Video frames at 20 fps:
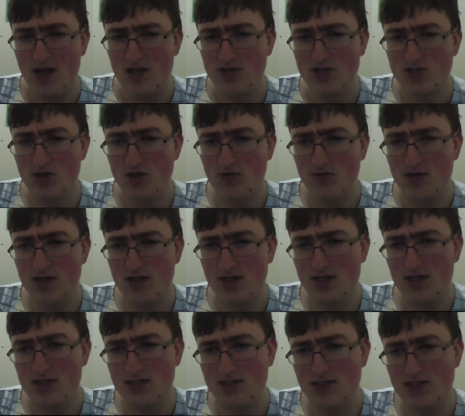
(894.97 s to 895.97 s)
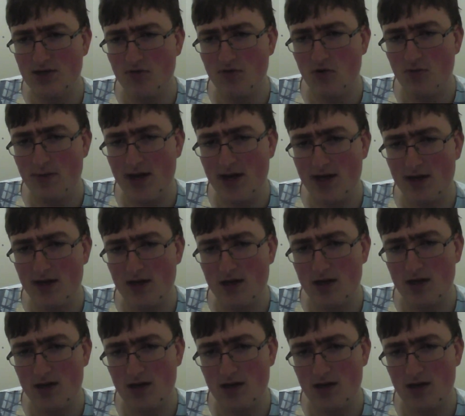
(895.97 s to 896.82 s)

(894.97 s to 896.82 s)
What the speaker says: So 0 mana